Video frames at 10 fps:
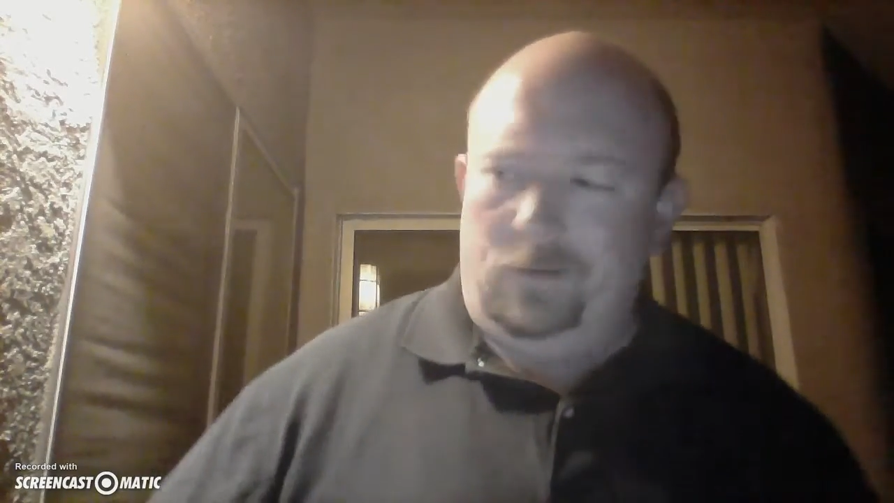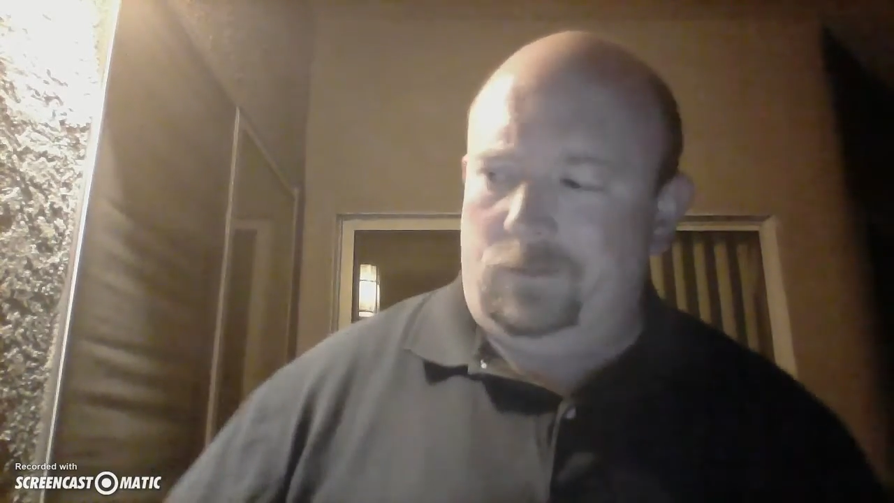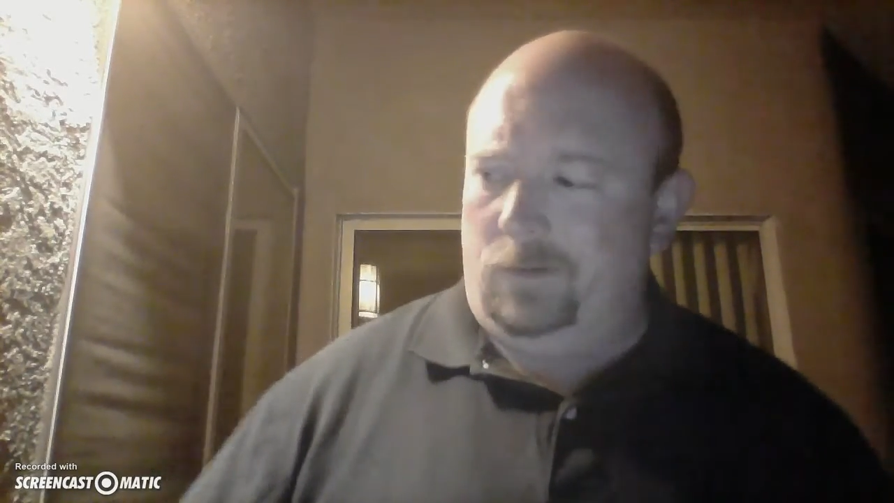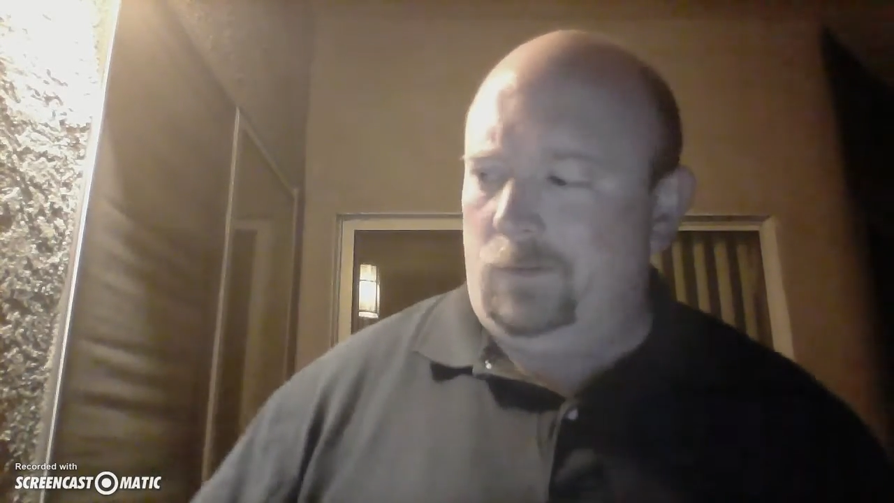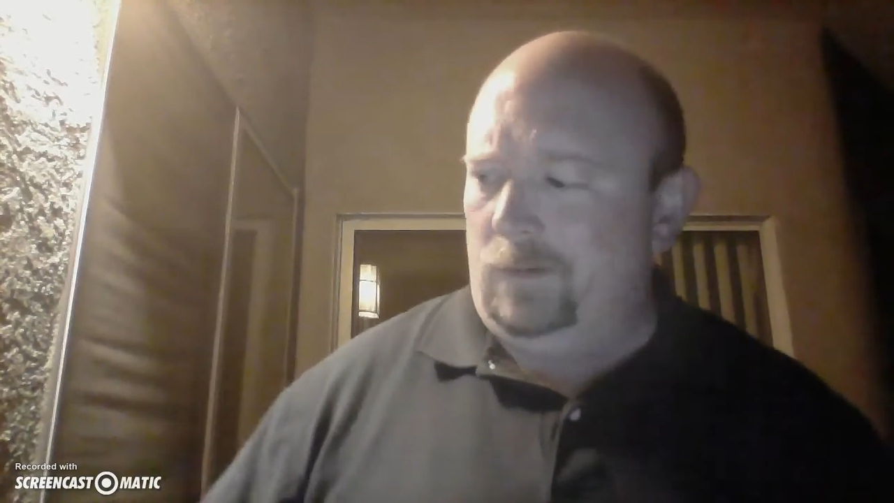
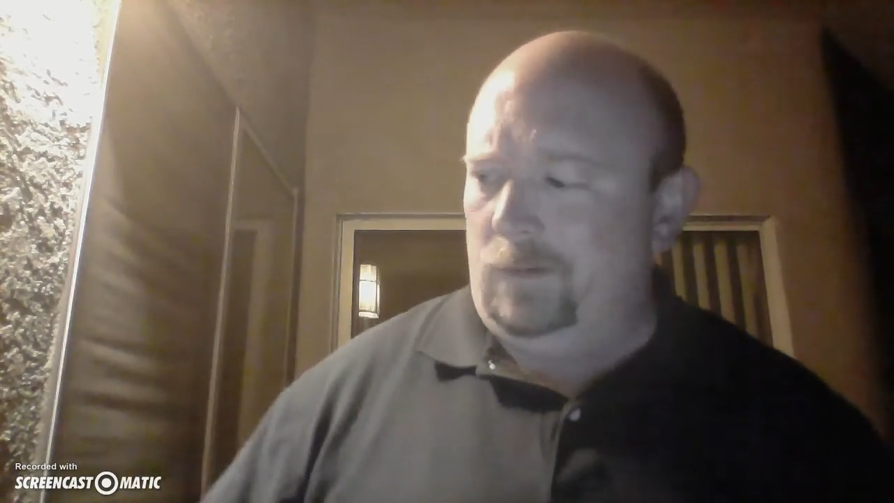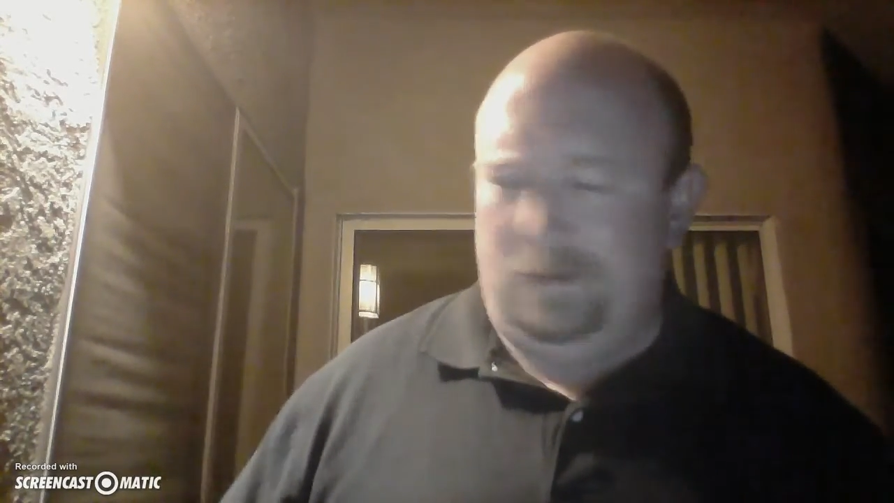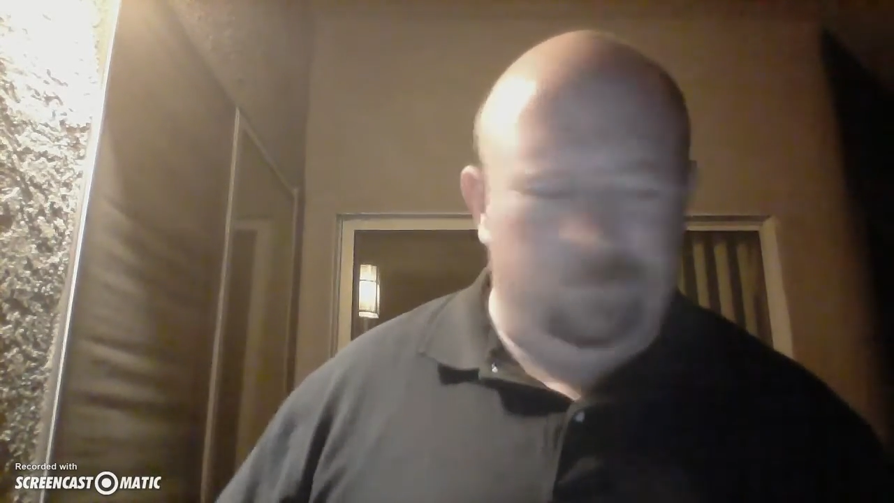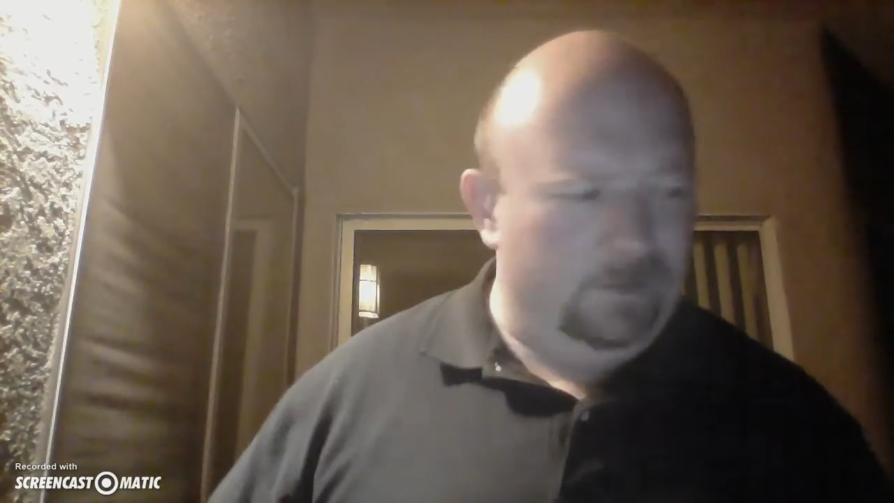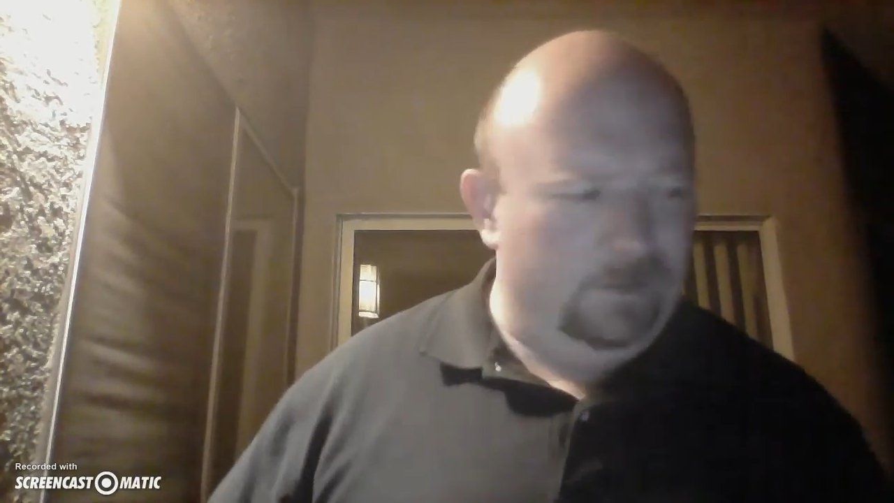So
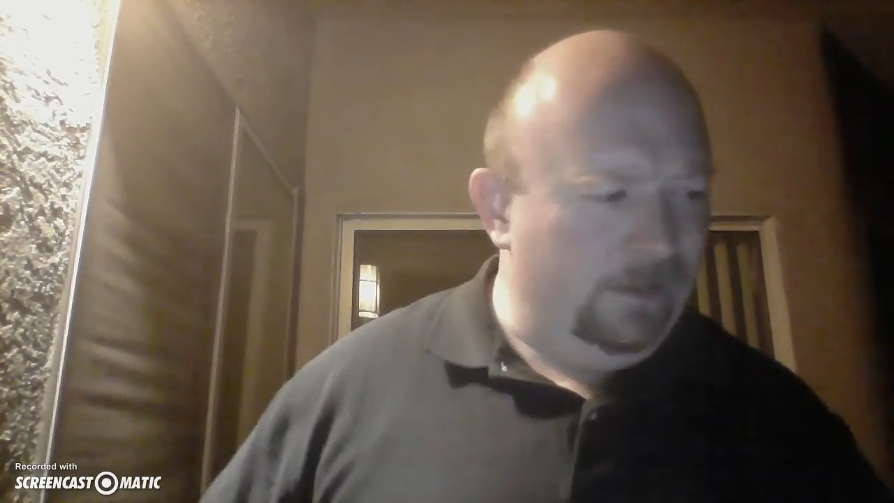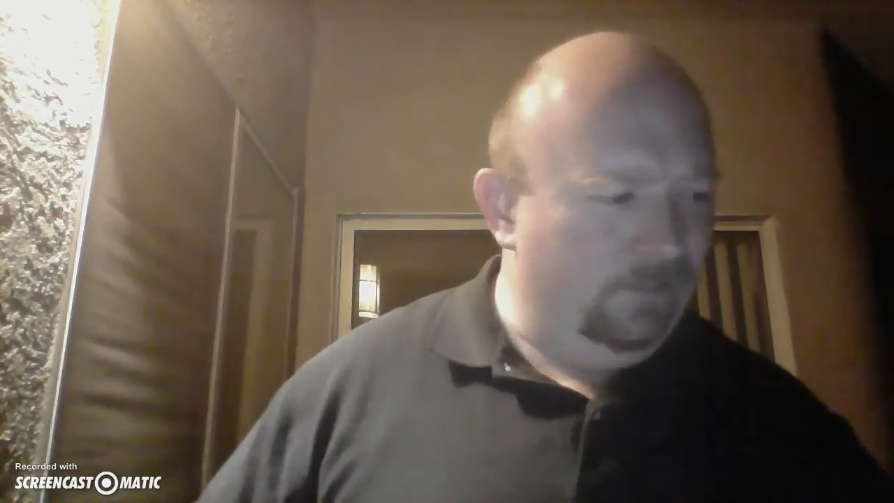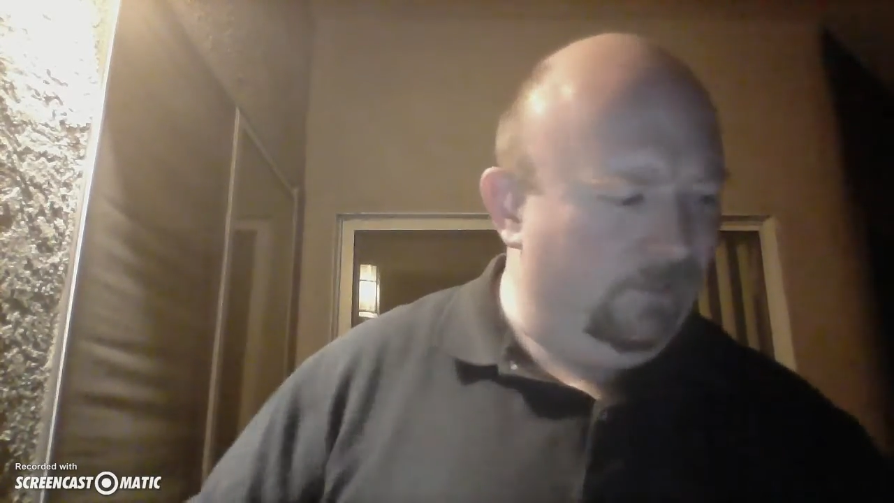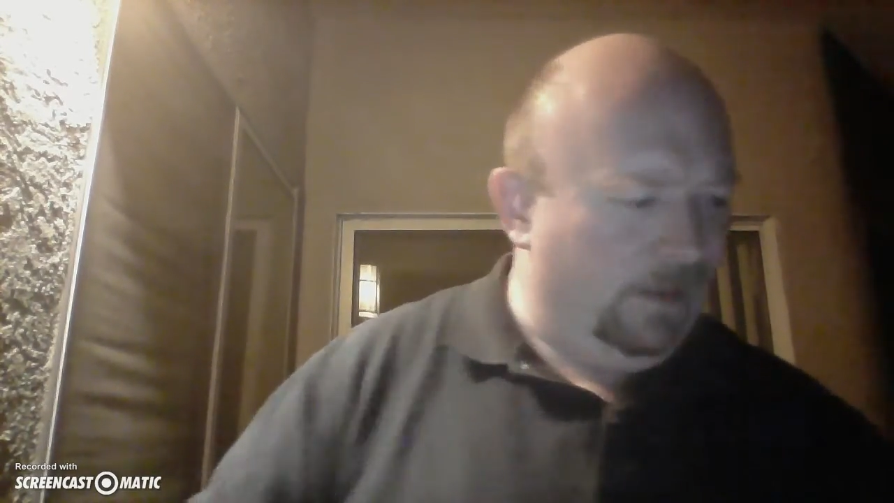I believe,